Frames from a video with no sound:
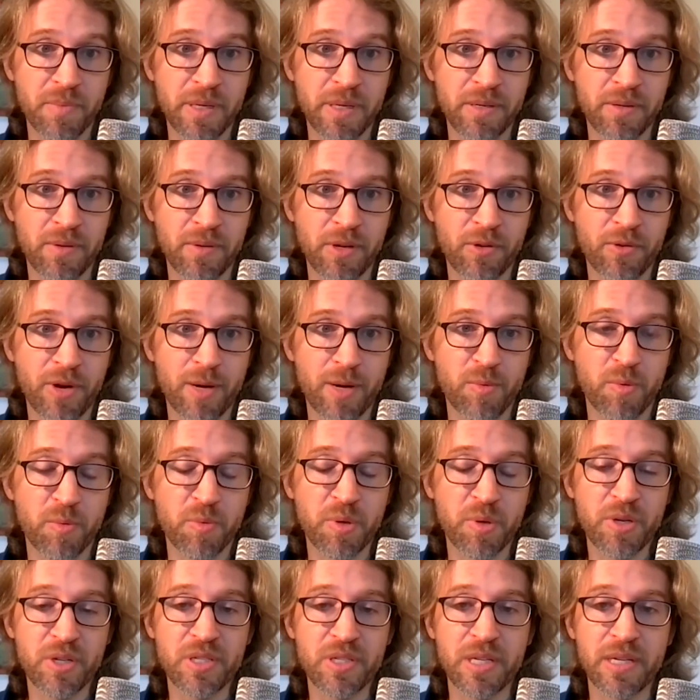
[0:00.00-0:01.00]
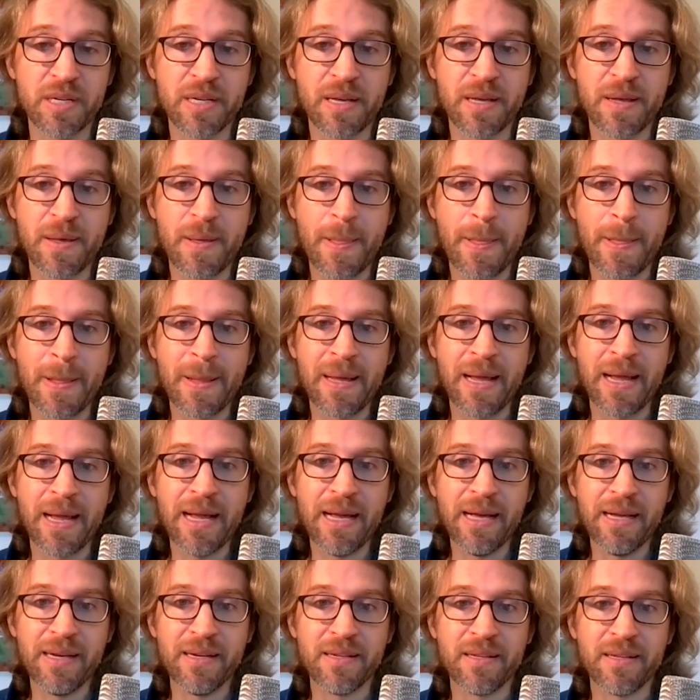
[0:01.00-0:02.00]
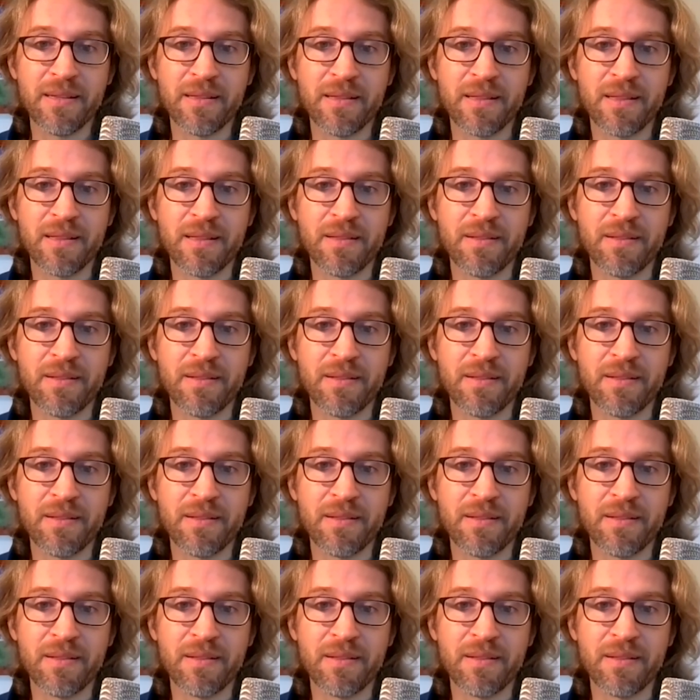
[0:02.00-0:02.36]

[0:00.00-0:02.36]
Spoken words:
incredible person. And